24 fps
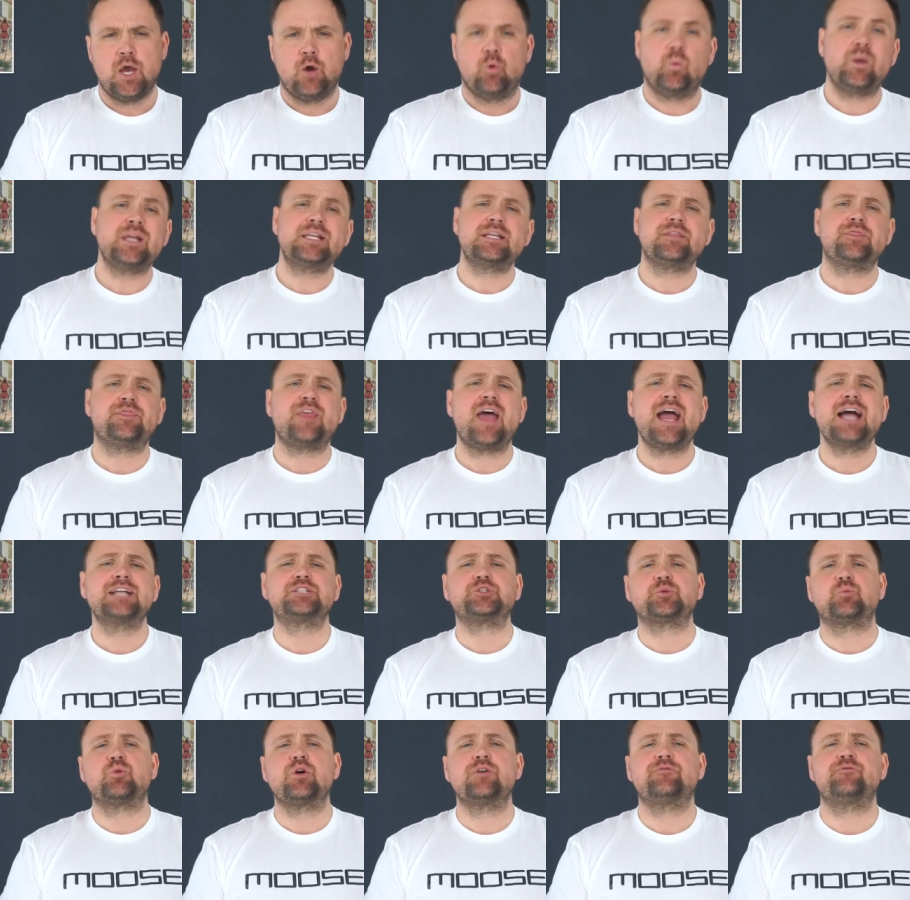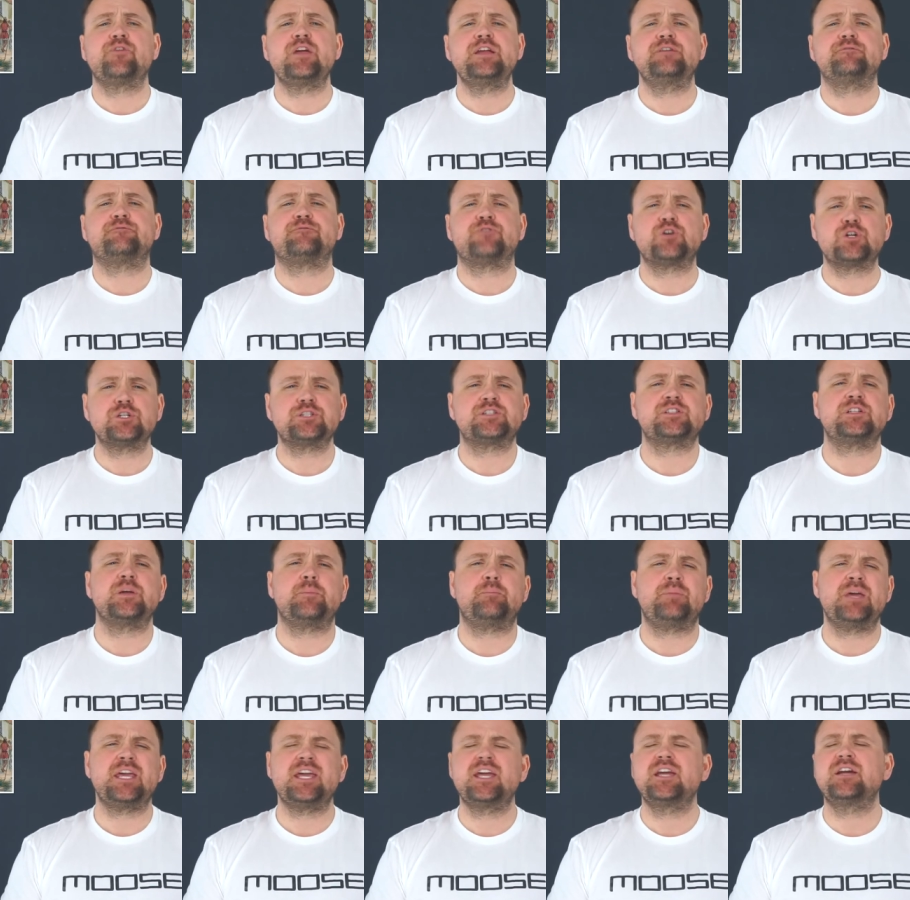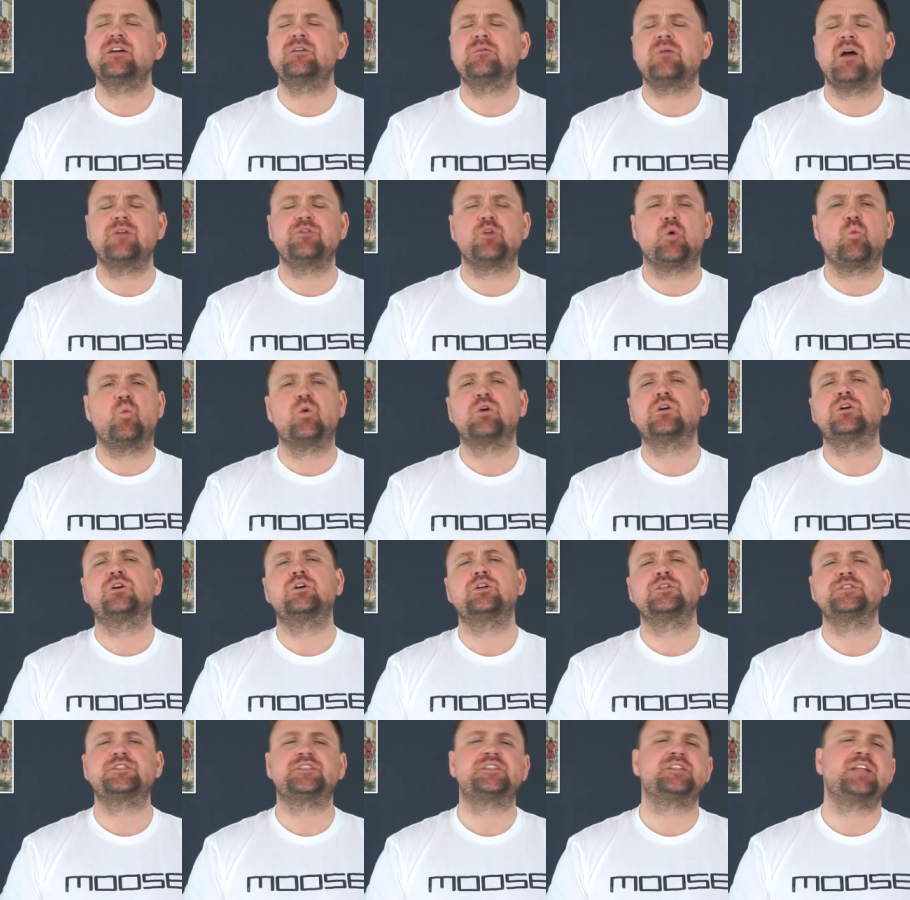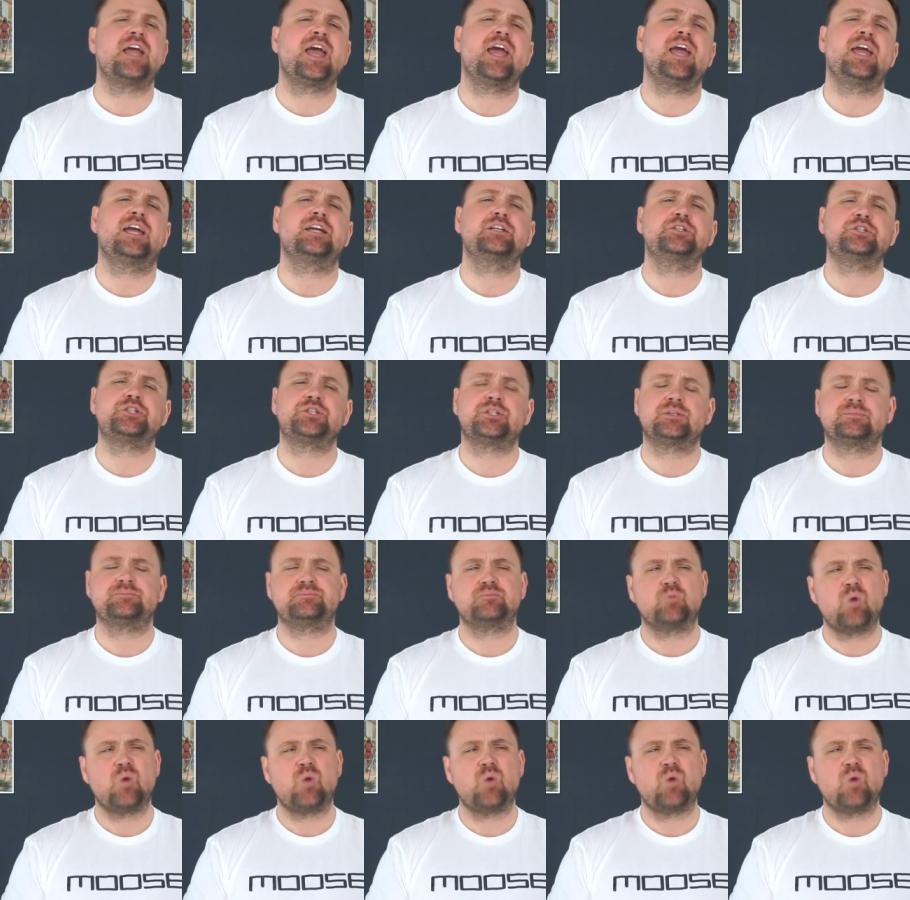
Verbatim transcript: When did thatch roofing first appear on the world stage?